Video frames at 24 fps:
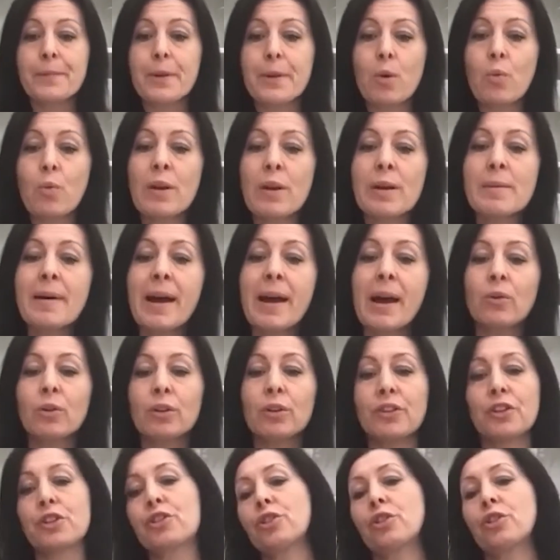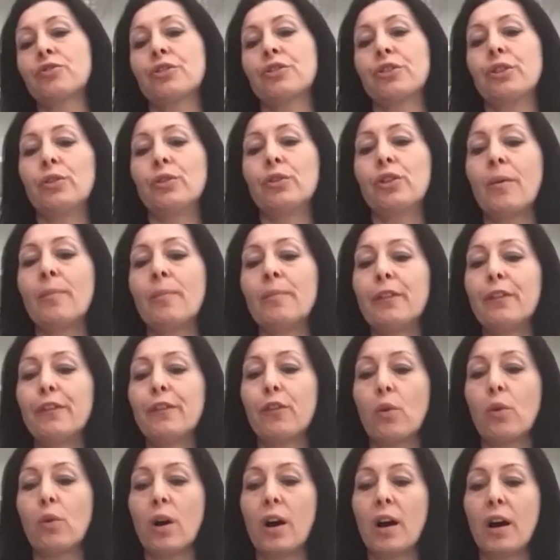We met all of the children who'd gone
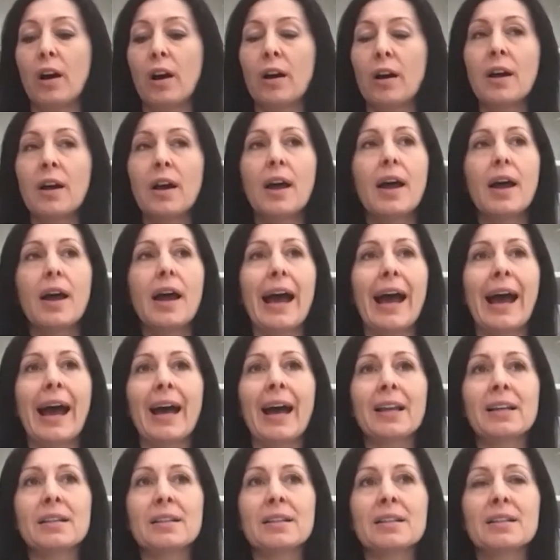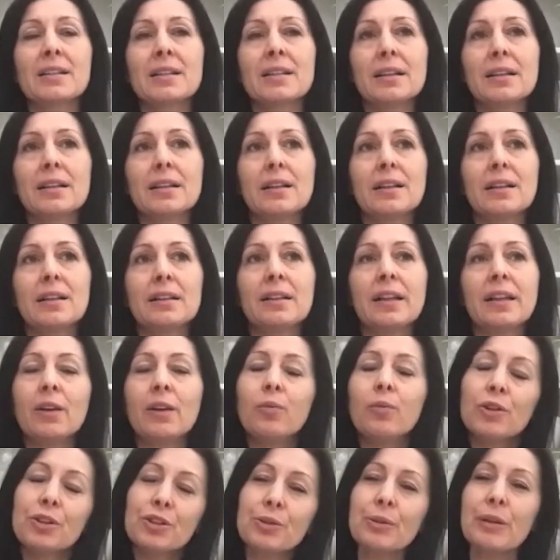before her, and they
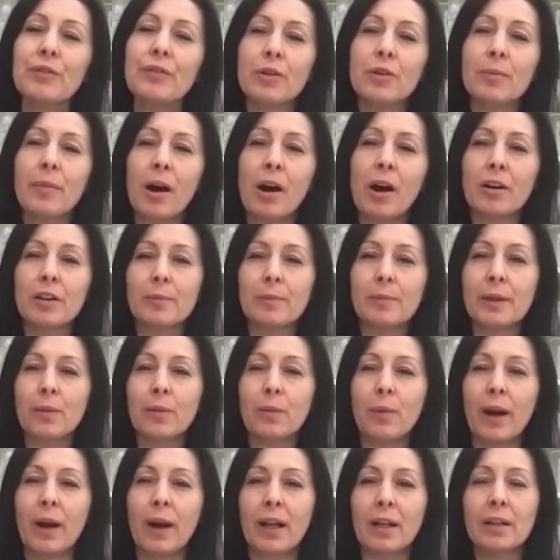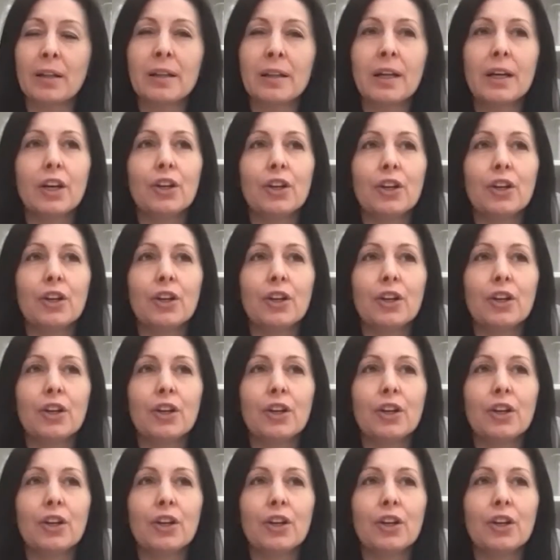were doing remarkably well.